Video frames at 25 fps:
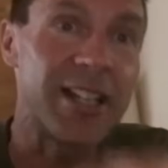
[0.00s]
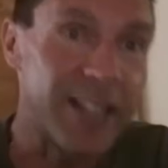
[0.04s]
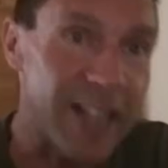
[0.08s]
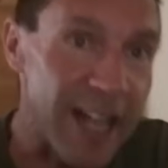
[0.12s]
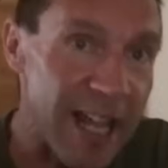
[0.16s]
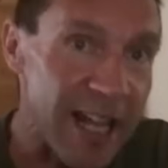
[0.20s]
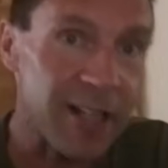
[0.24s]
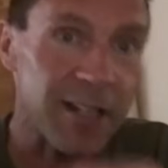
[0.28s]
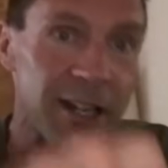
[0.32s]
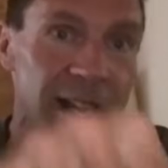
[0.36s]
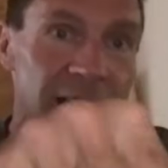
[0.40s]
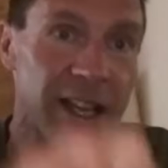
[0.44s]

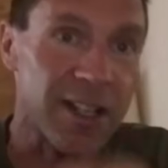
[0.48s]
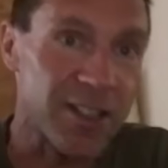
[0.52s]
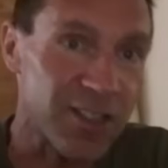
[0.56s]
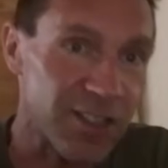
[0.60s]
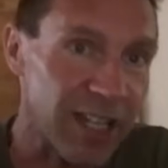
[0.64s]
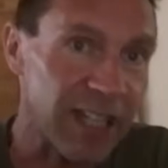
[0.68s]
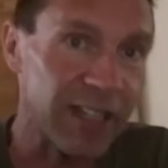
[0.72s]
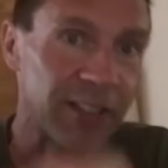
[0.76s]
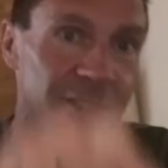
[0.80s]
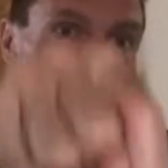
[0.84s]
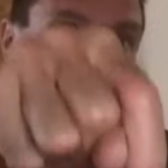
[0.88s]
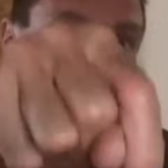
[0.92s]
that
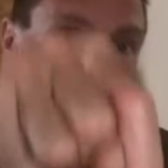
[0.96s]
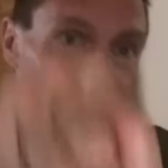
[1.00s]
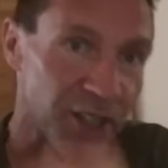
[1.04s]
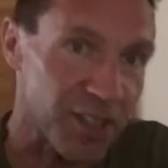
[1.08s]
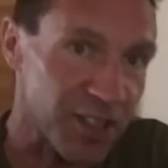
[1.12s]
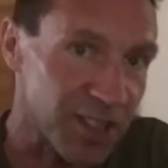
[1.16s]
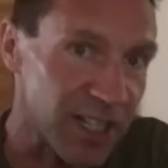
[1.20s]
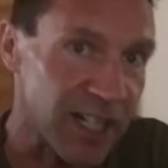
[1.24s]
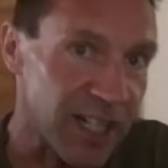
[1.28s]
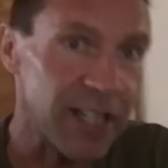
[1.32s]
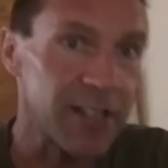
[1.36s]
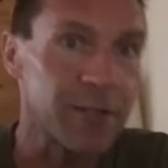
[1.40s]
exactly
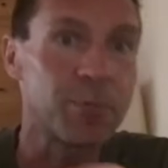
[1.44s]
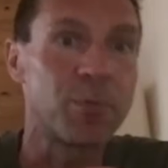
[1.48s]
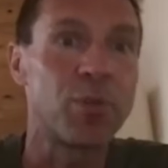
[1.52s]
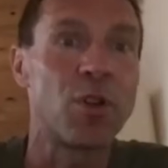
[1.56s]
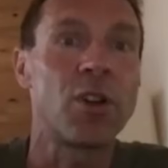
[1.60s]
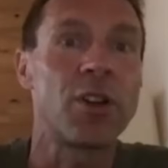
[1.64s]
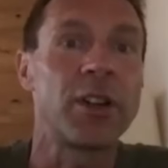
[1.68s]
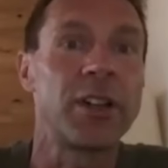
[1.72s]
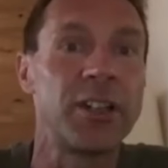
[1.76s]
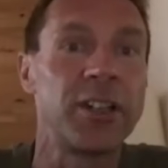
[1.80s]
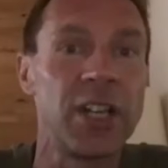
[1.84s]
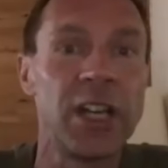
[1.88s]
precise
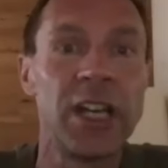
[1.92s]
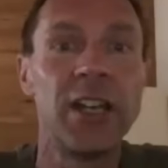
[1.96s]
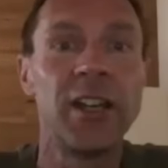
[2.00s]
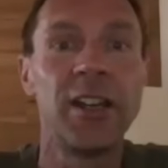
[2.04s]
point.